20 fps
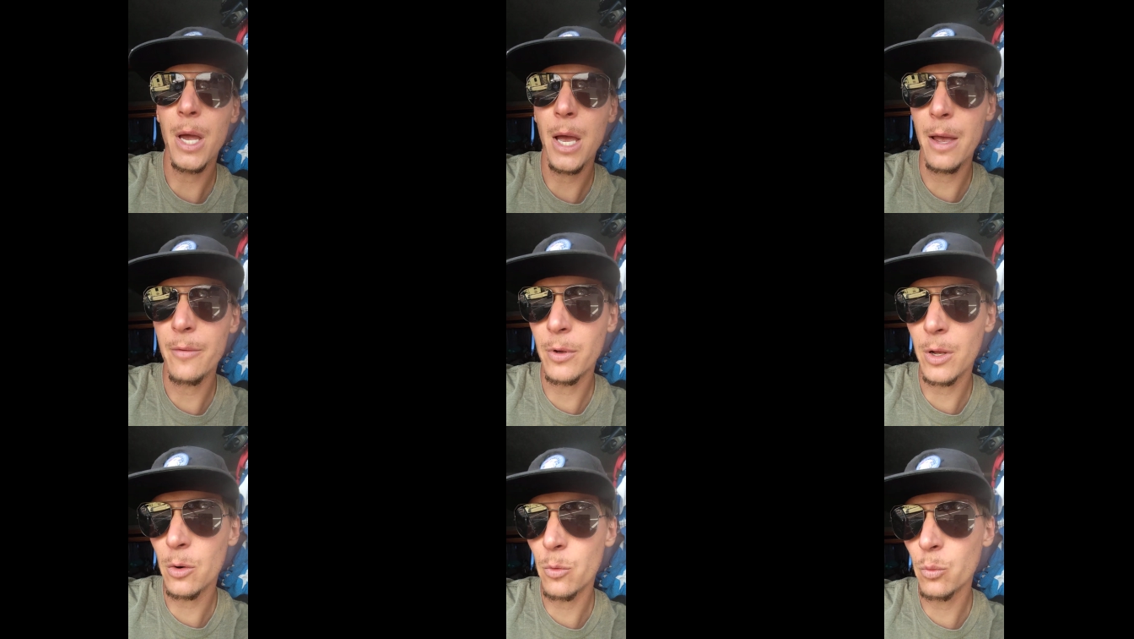
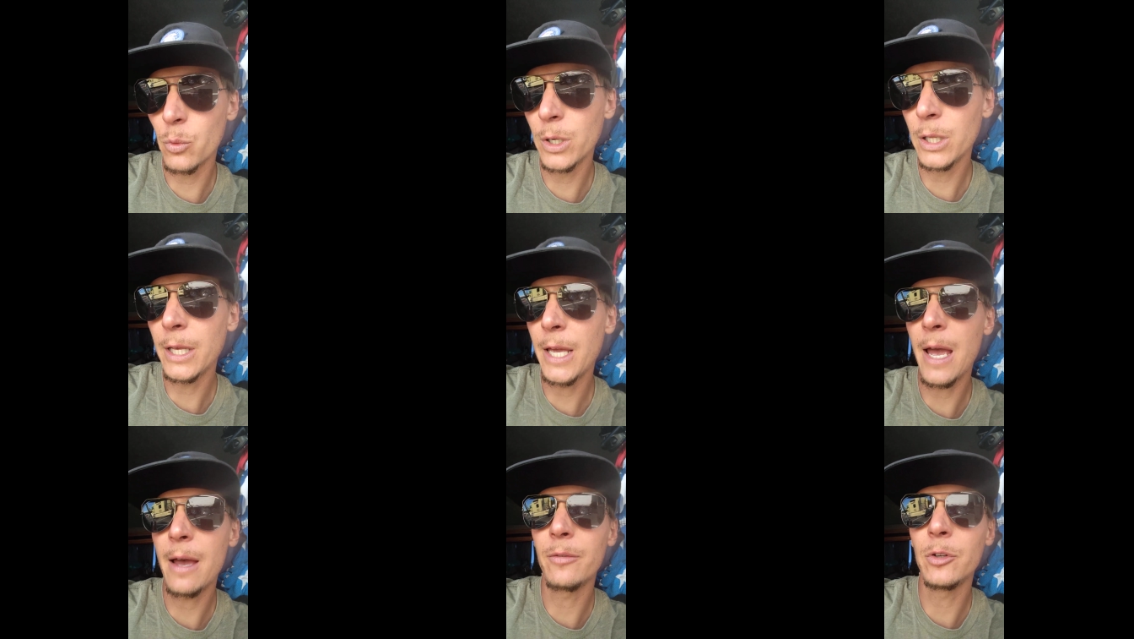I've got a
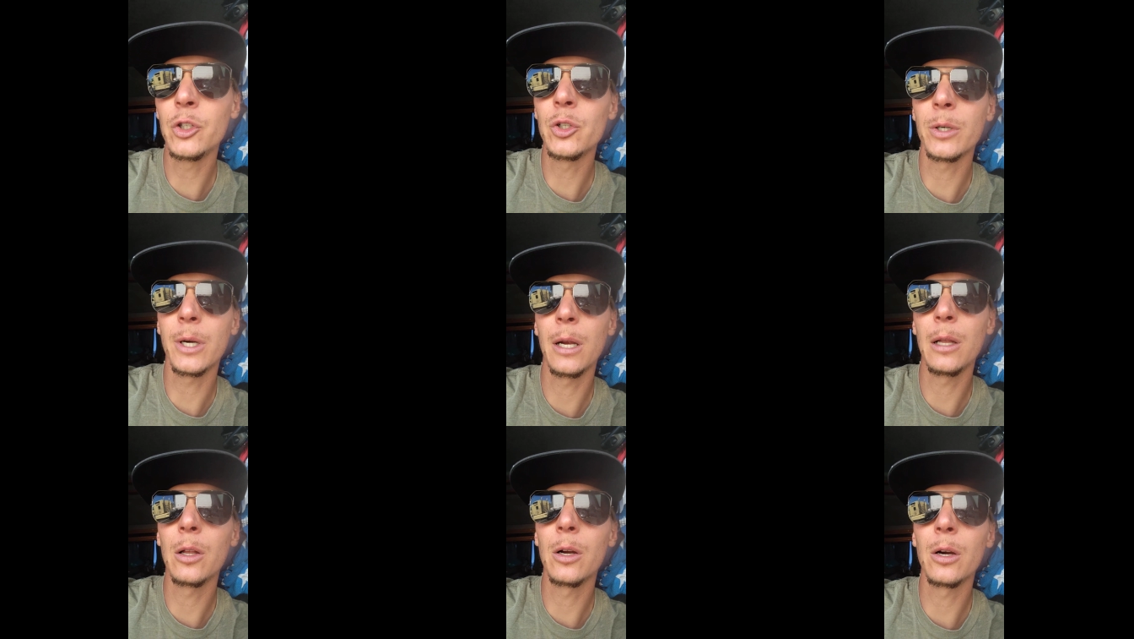really heavy
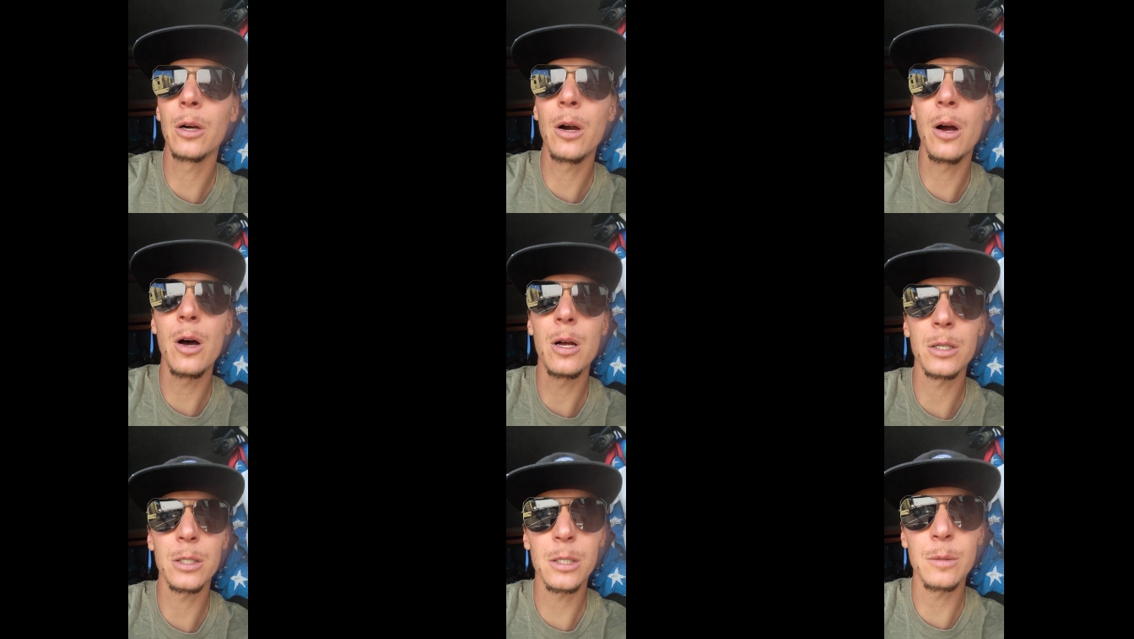trailer
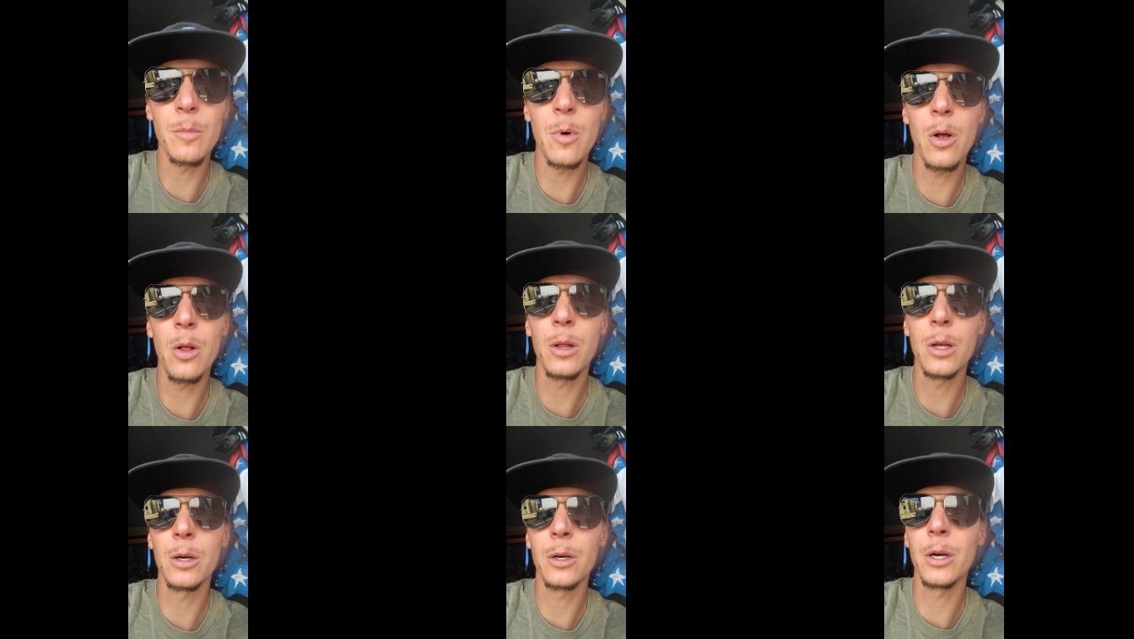on a
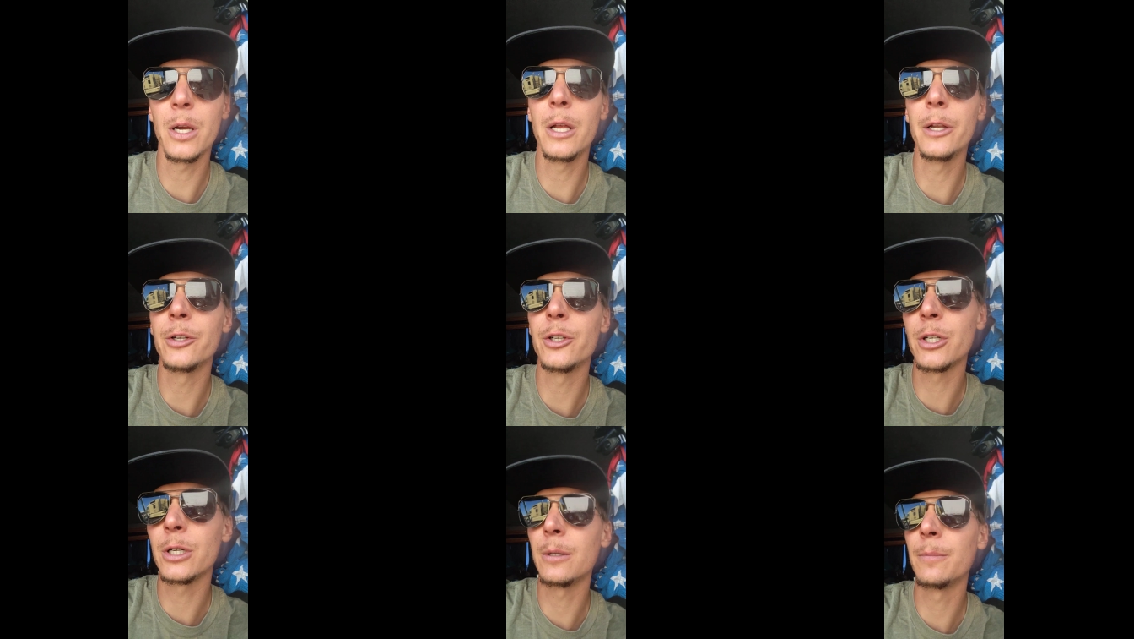smaller
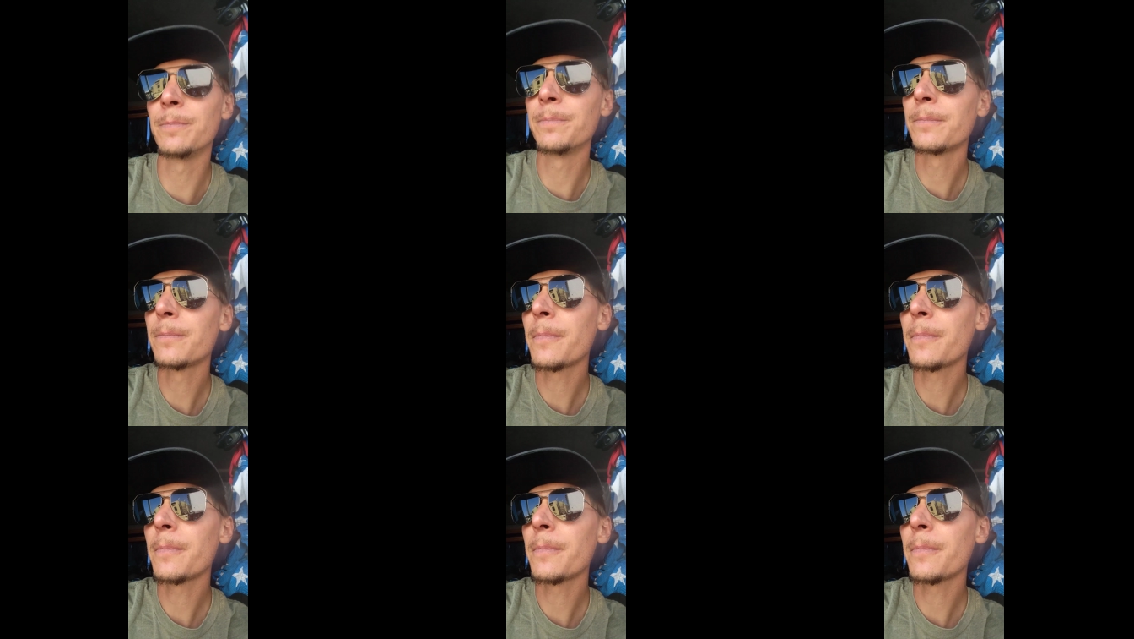engine.